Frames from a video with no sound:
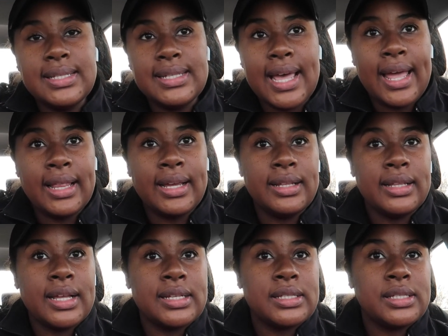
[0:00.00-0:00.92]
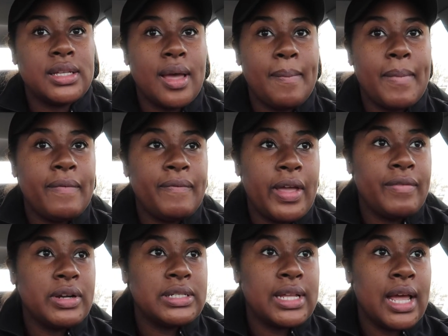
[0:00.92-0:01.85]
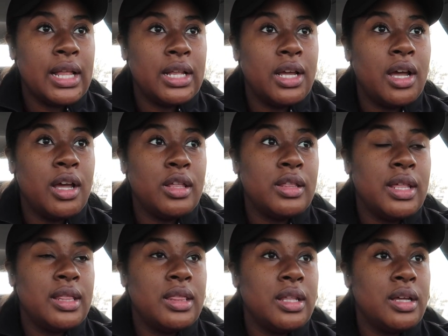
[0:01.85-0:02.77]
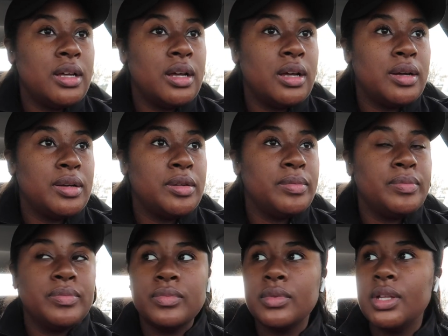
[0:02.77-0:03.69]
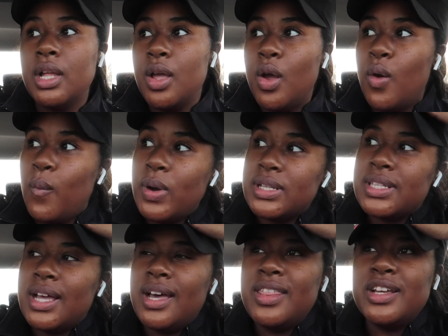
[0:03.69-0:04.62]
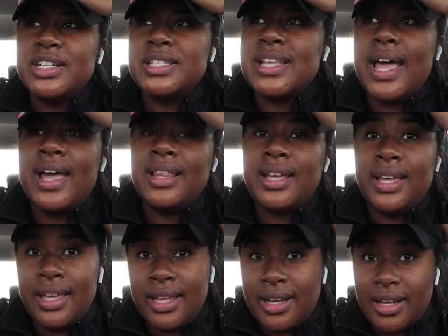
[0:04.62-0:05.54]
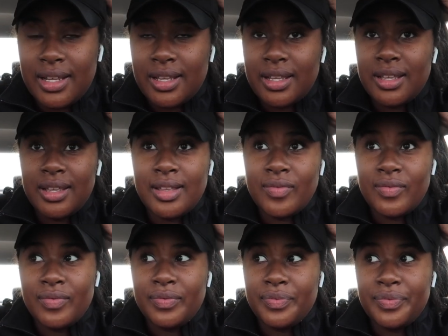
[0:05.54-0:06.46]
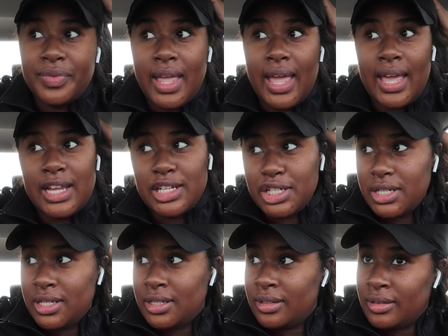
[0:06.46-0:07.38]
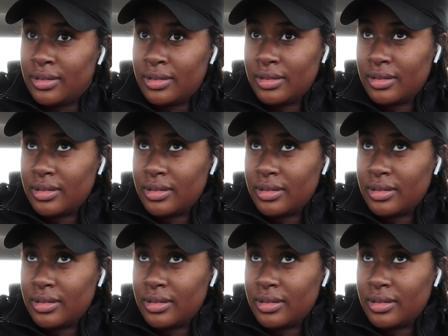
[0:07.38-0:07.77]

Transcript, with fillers: salad. That's my favorite salad other than the, um, what's the other salad? The Asian?